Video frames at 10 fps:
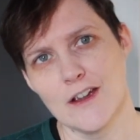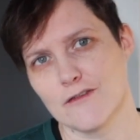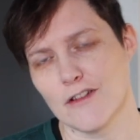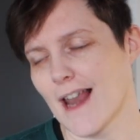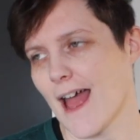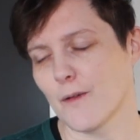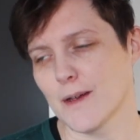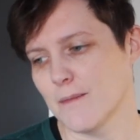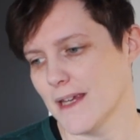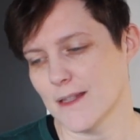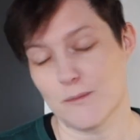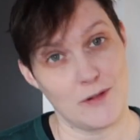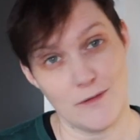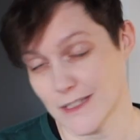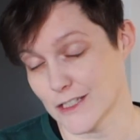for allowing me the
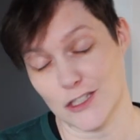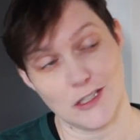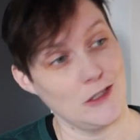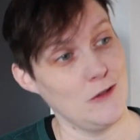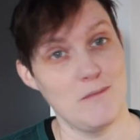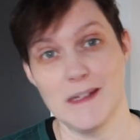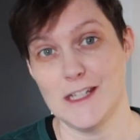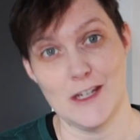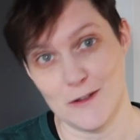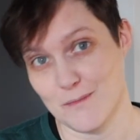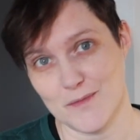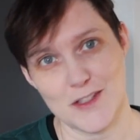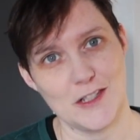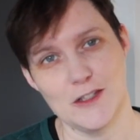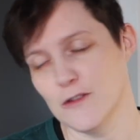privilege to meet you,
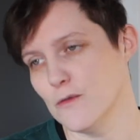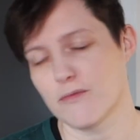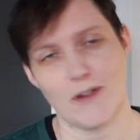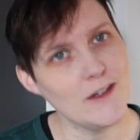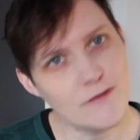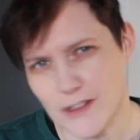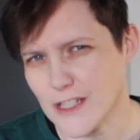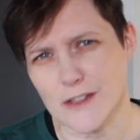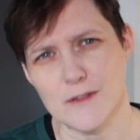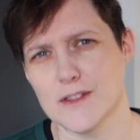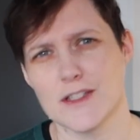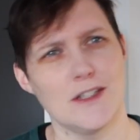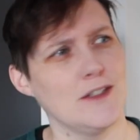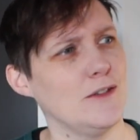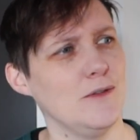to pray for you,
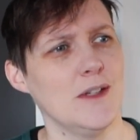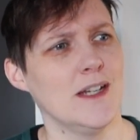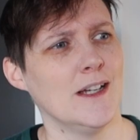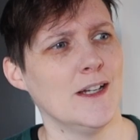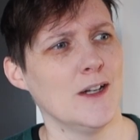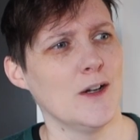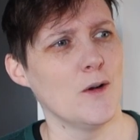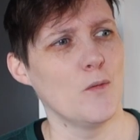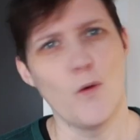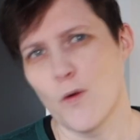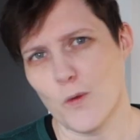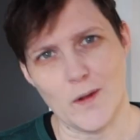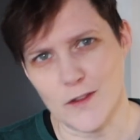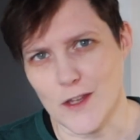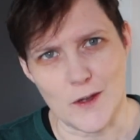to walk
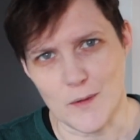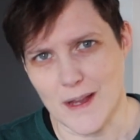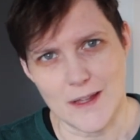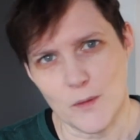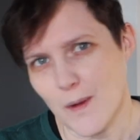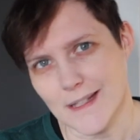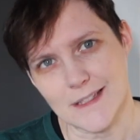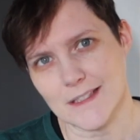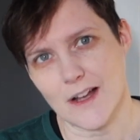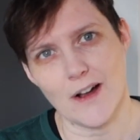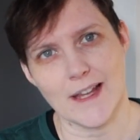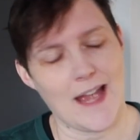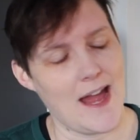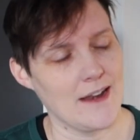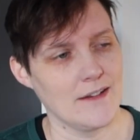with you in the ways that I
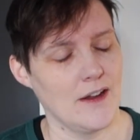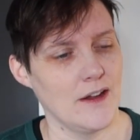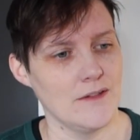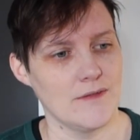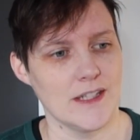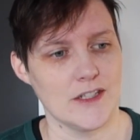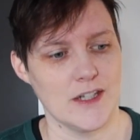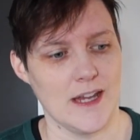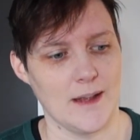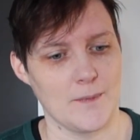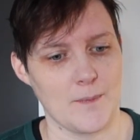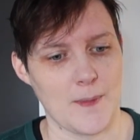can over this year.